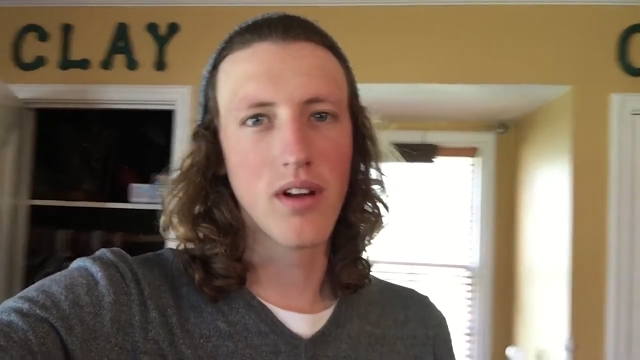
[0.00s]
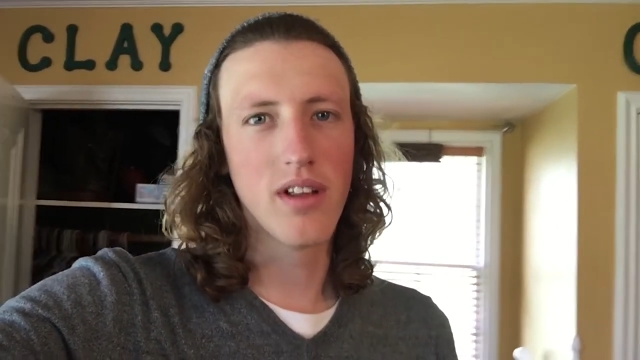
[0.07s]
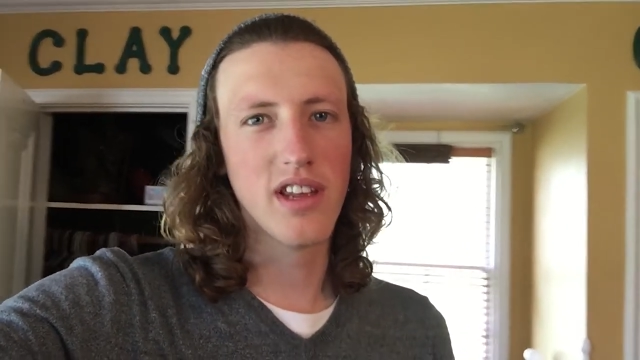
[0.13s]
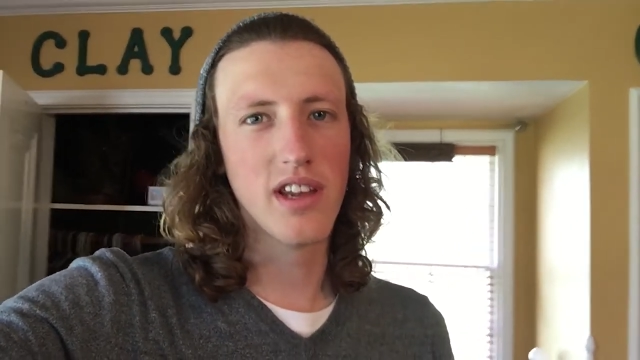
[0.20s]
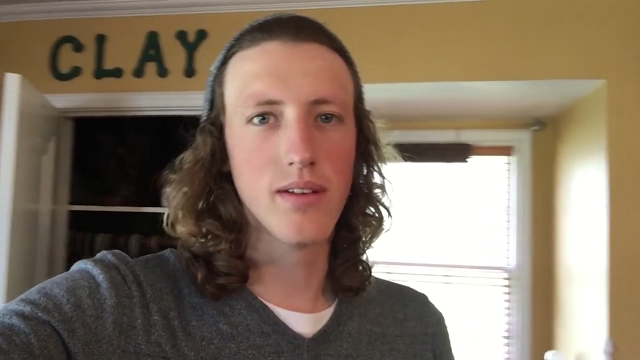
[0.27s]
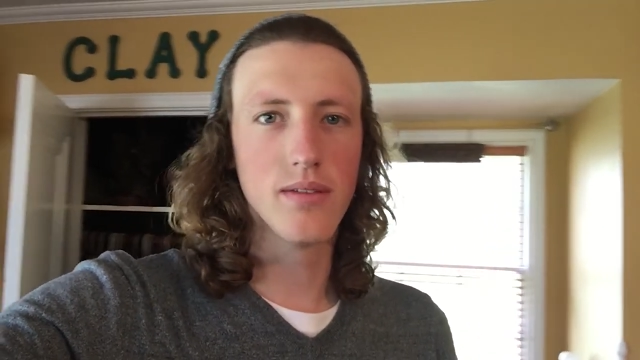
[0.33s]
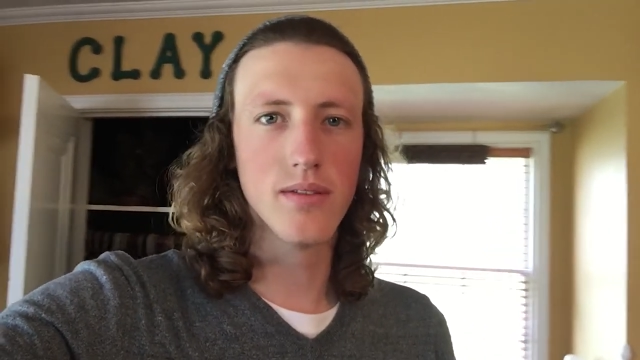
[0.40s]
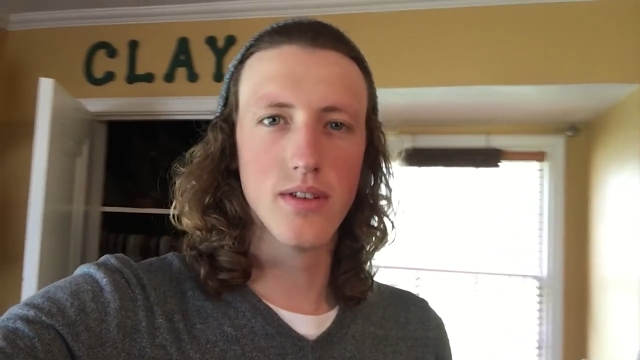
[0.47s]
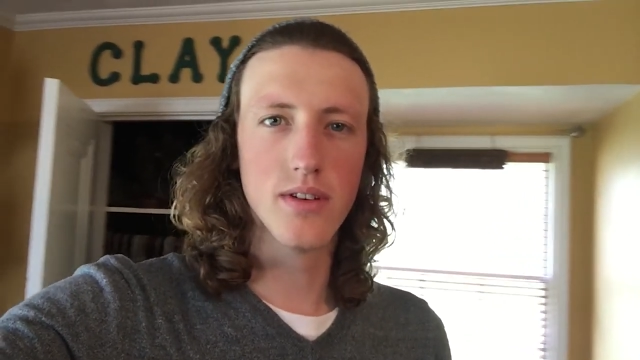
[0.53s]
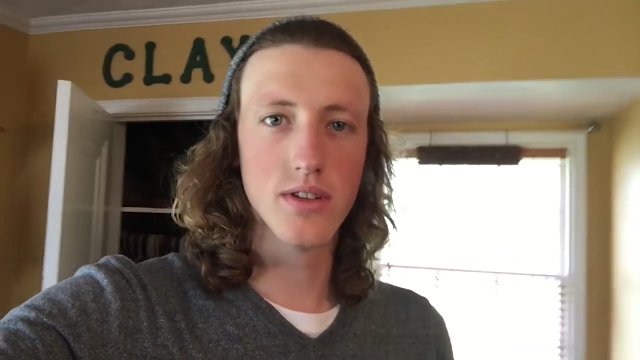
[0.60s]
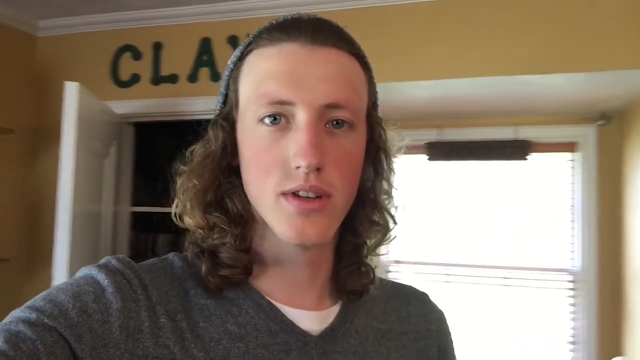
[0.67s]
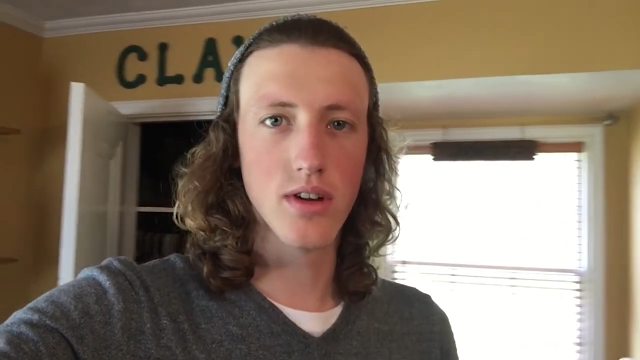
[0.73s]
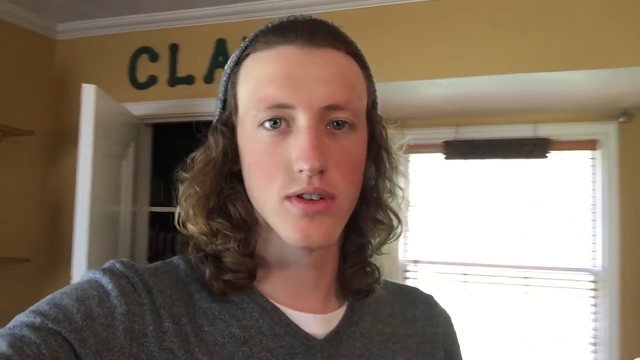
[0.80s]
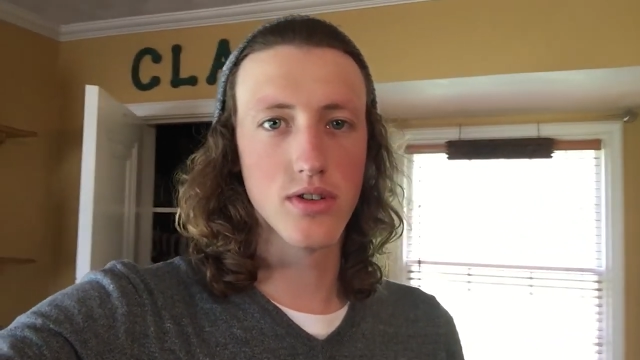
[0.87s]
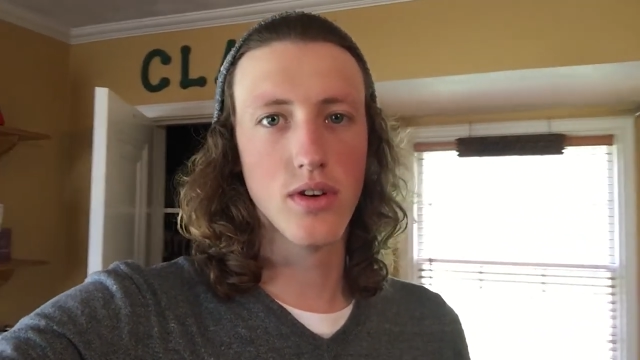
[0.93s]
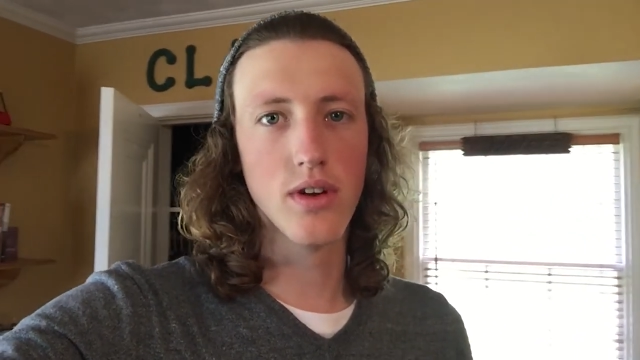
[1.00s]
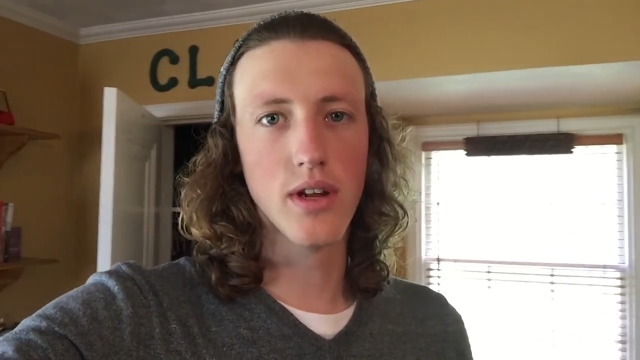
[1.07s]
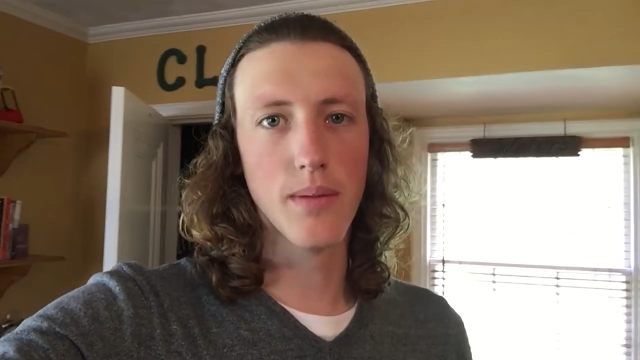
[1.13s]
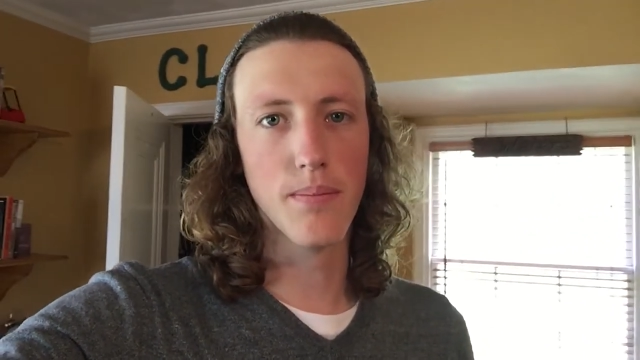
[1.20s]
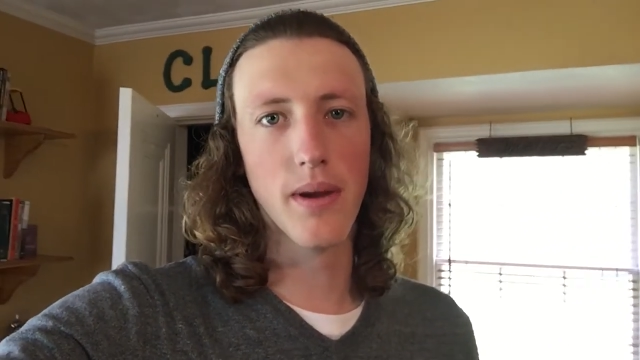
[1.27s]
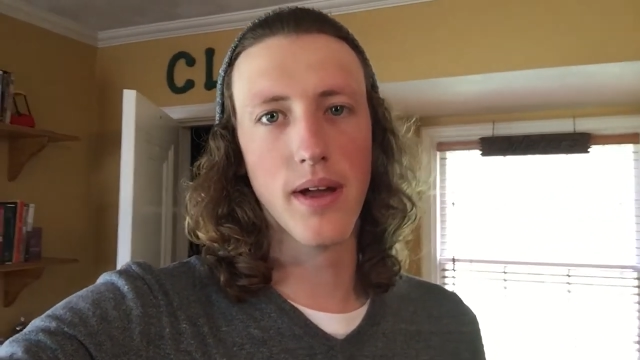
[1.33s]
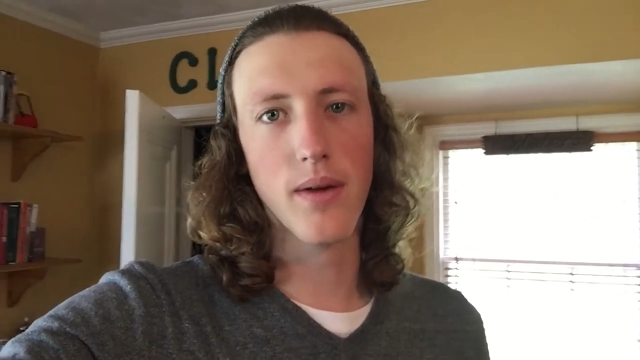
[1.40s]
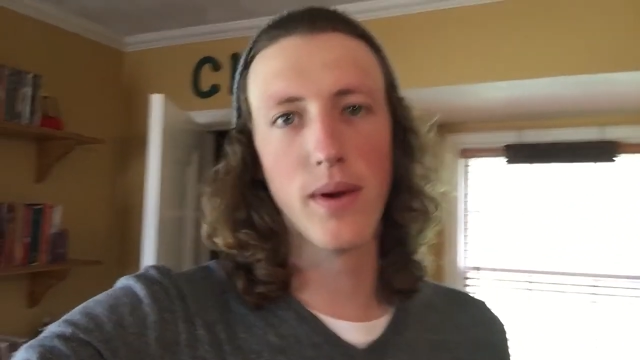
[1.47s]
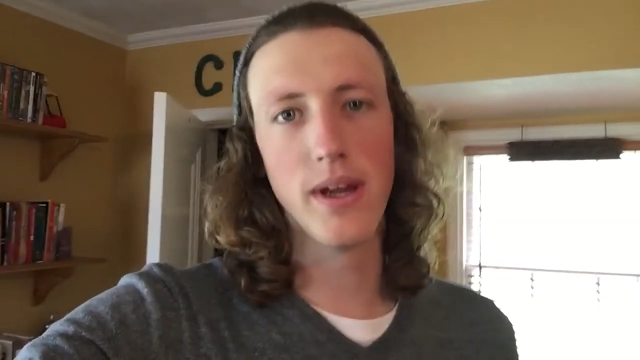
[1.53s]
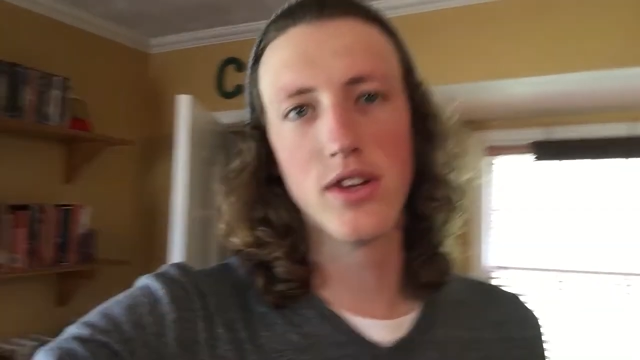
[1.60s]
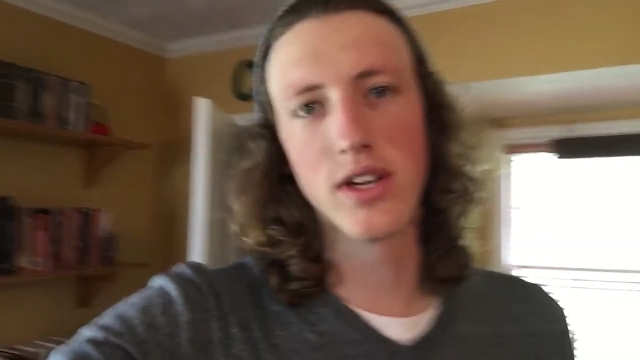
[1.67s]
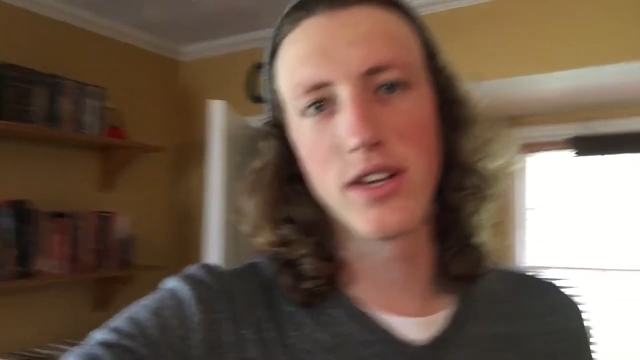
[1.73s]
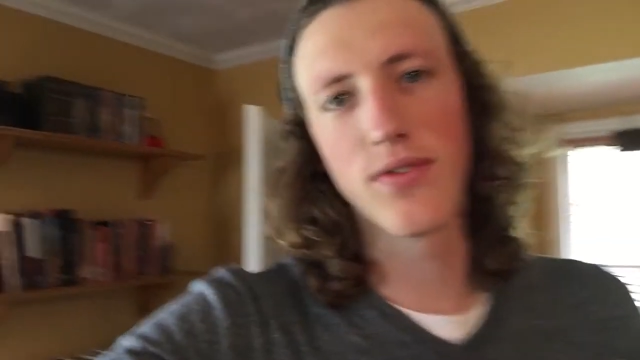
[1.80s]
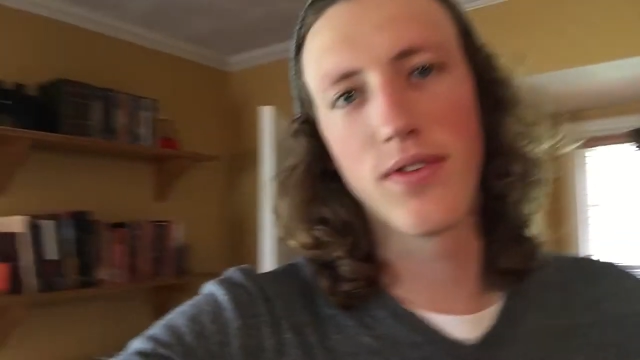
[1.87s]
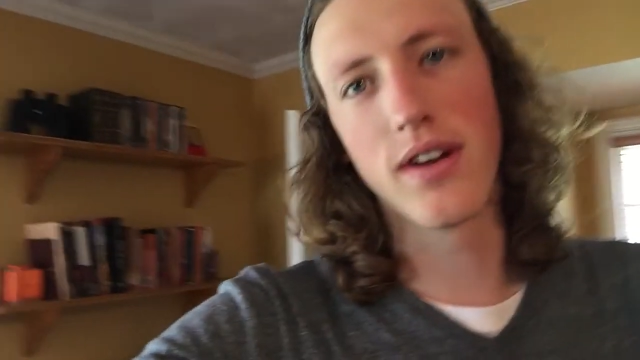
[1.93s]
They didn't start shooting, but we
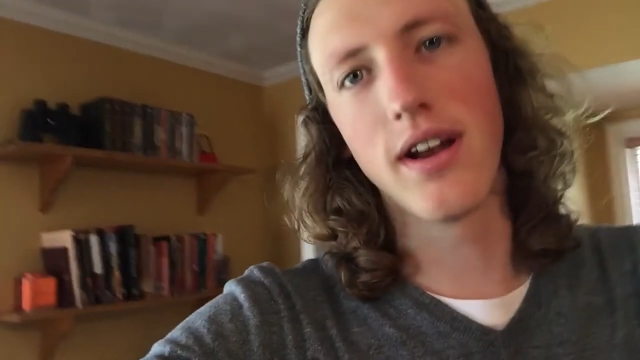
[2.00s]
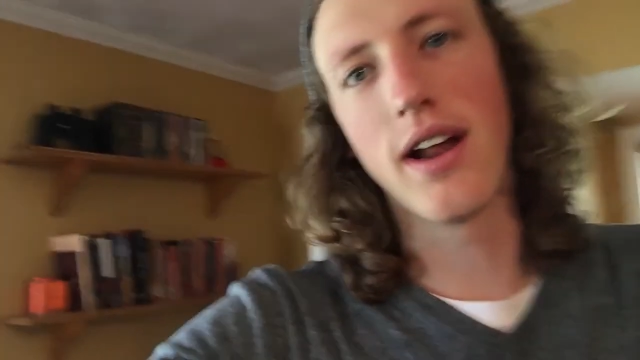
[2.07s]
just figured